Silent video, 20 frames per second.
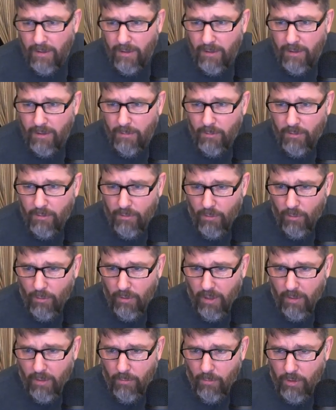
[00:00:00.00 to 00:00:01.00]
Let me scroll
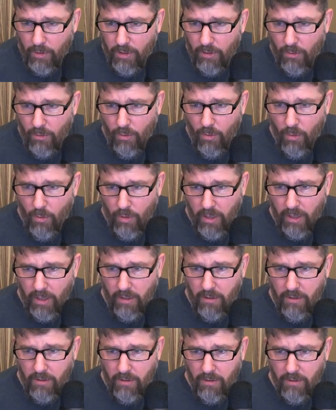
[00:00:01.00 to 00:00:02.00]
down real
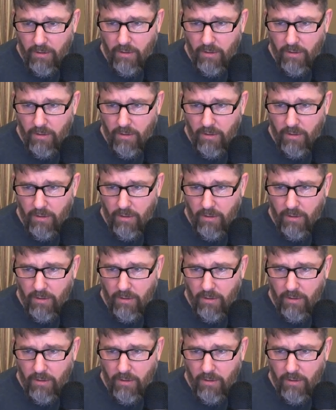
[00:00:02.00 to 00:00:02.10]
quick.